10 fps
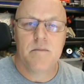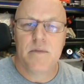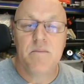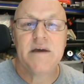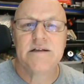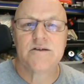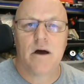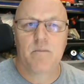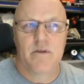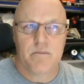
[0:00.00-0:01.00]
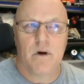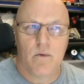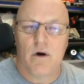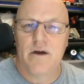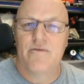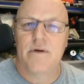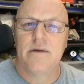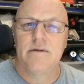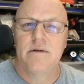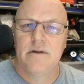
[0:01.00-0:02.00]
the me time with my wife
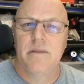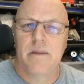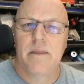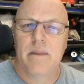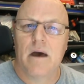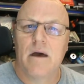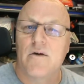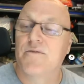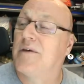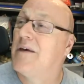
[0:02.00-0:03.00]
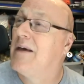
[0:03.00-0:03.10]
and in, in the house.